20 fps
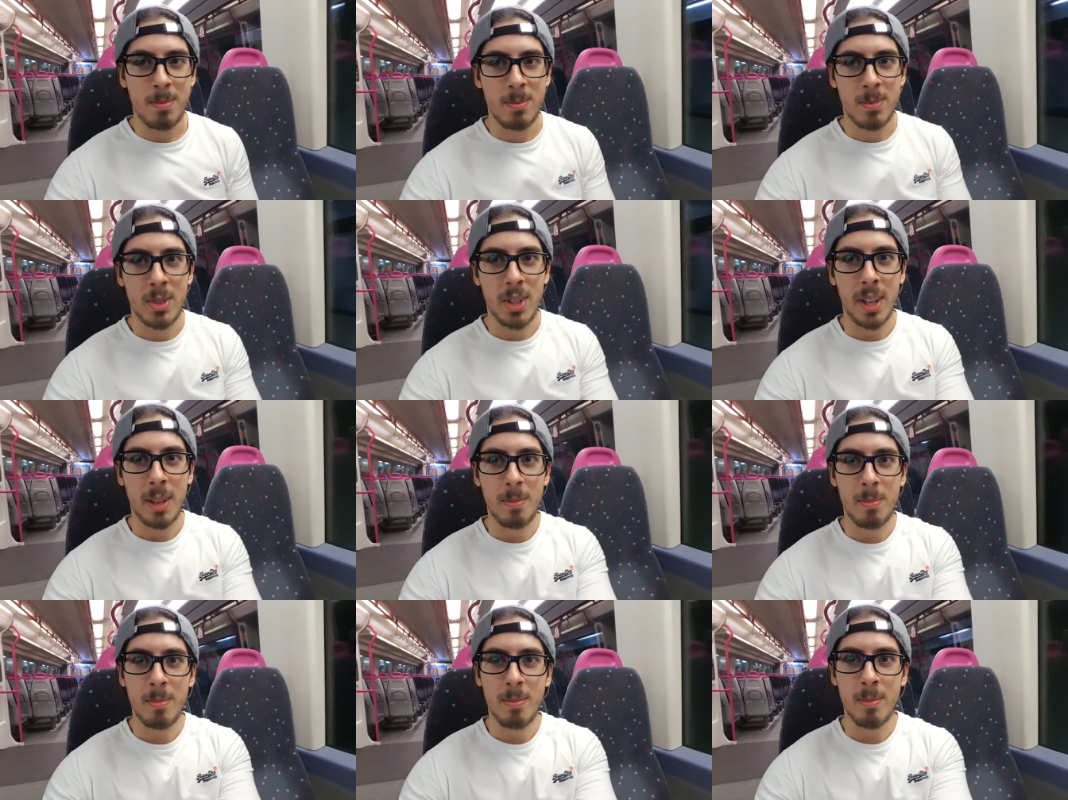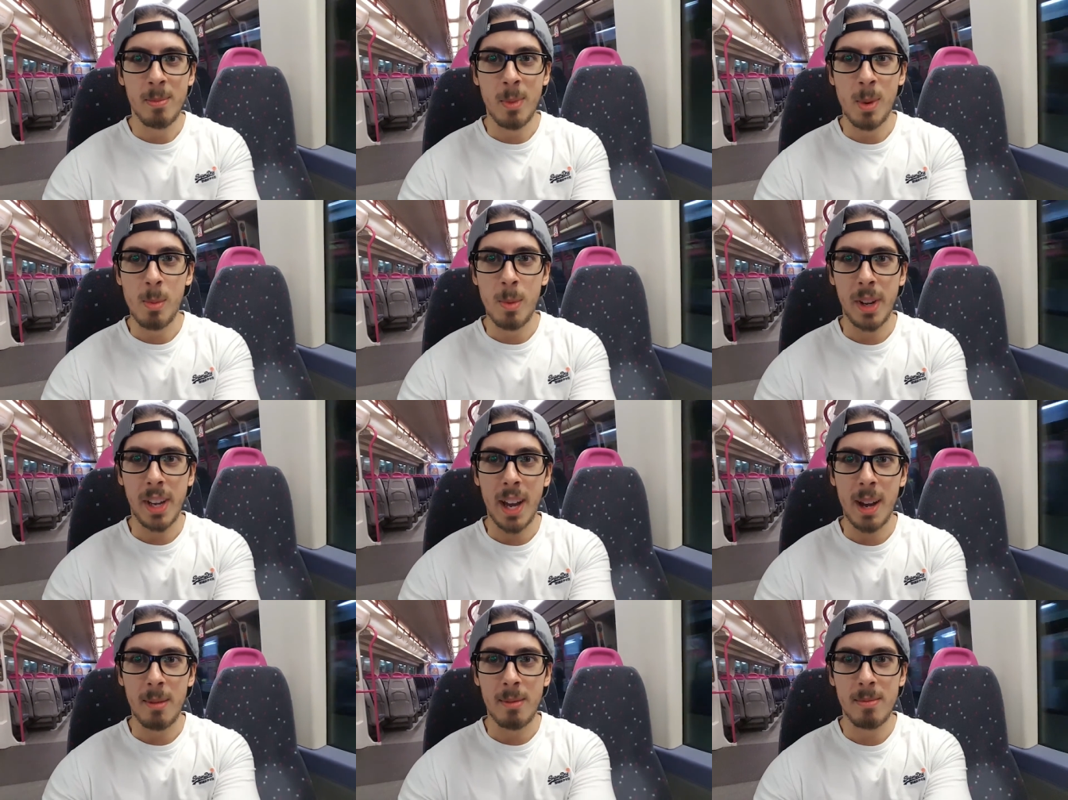see when we
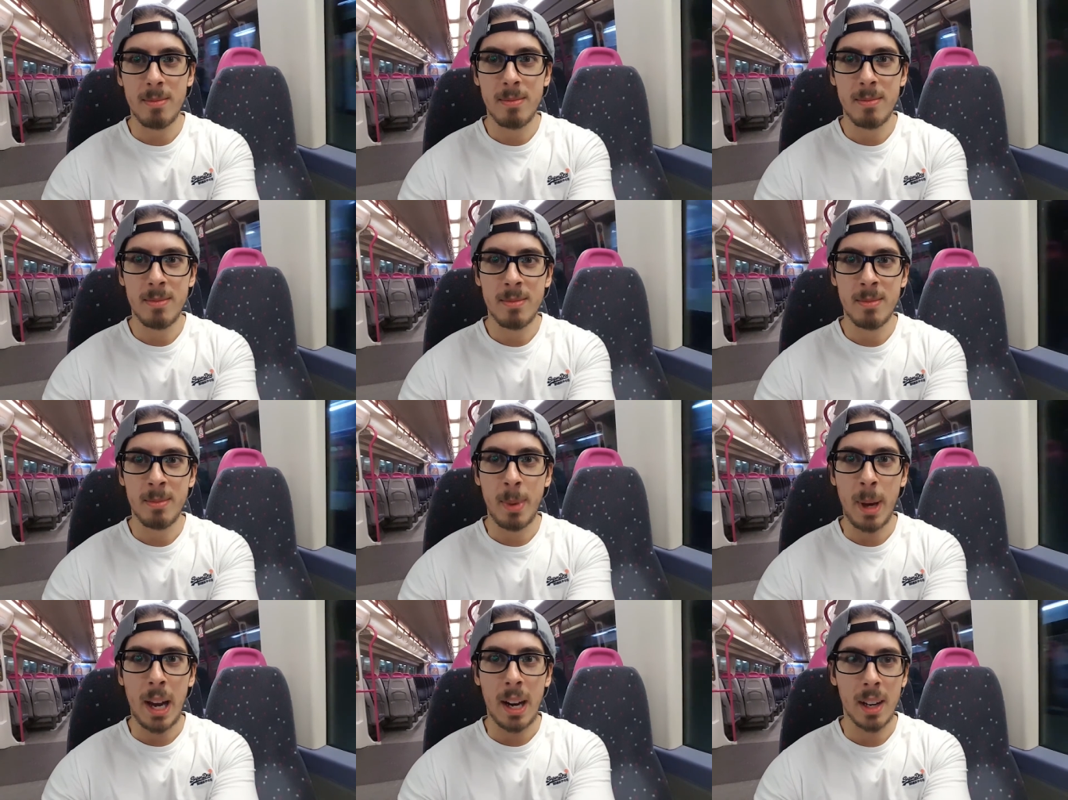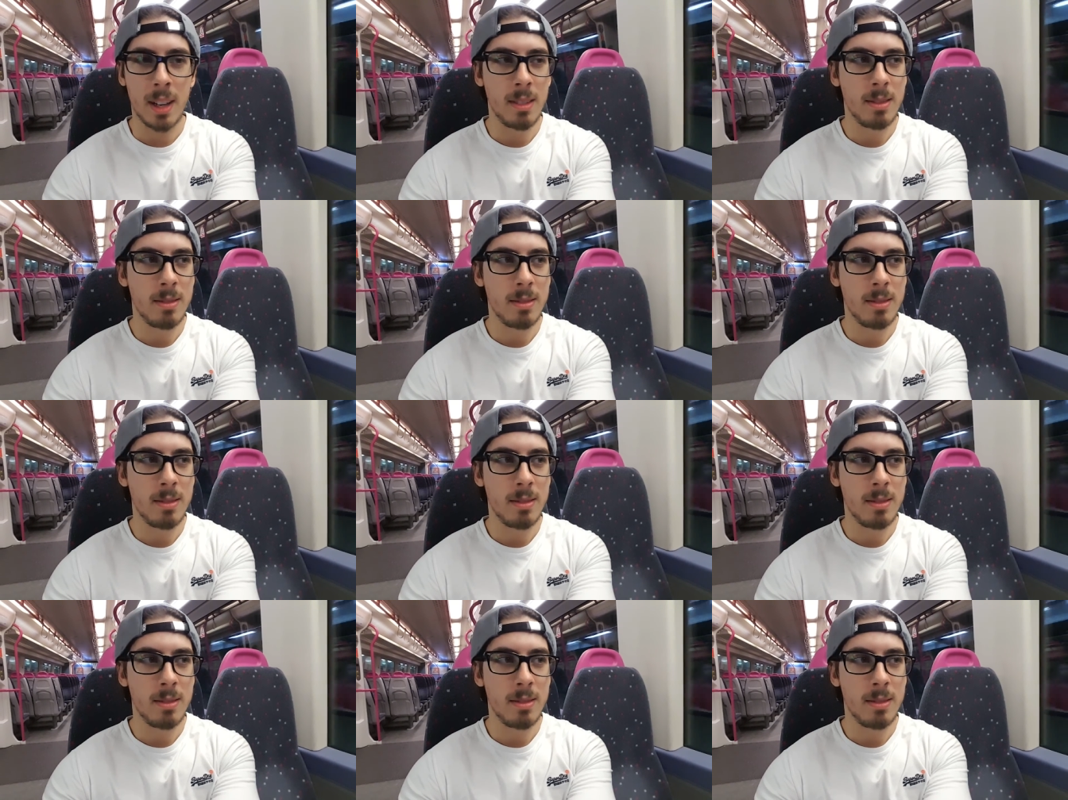get back.